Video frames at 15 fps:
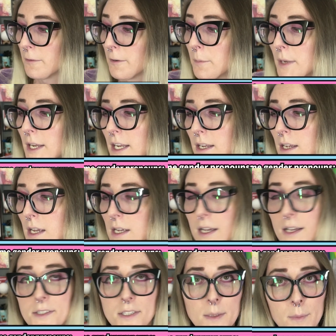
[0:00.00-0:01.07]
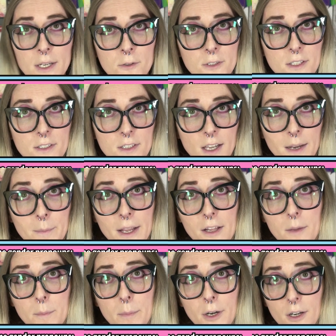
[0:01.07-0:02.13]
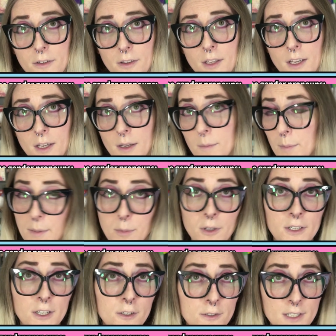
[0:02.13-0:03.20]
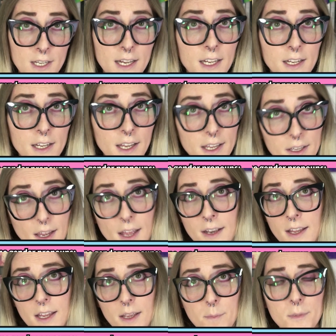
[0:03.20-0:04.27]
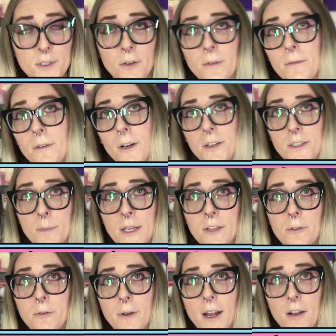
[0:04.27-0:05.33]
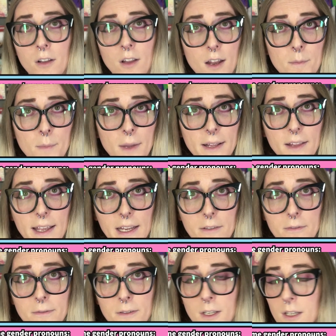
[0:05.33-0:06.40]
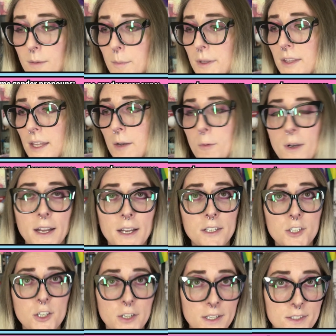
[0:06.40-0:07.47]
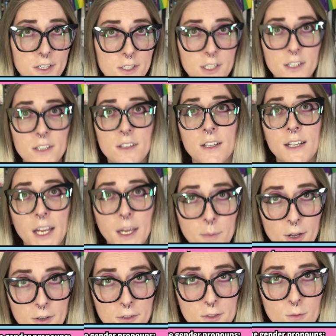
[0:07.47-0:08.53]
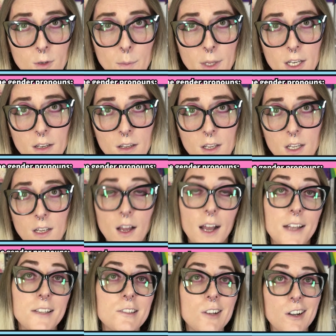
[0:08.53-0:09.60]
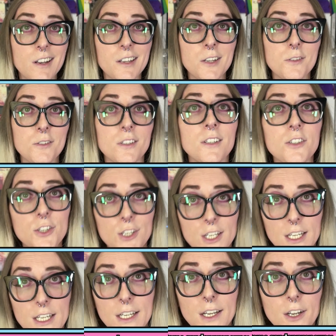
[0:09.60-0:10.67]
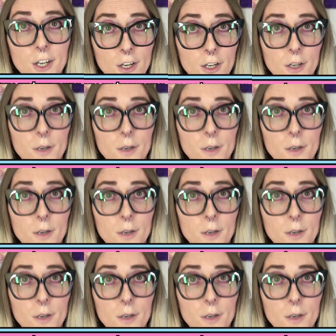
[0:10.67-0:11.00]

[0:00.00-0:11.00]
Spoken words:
me, as somebody who was assigned male at birth, people used he and him to refer to me throughout a lot of my life. But then when I transitioned and came out as a woman, I started using she, her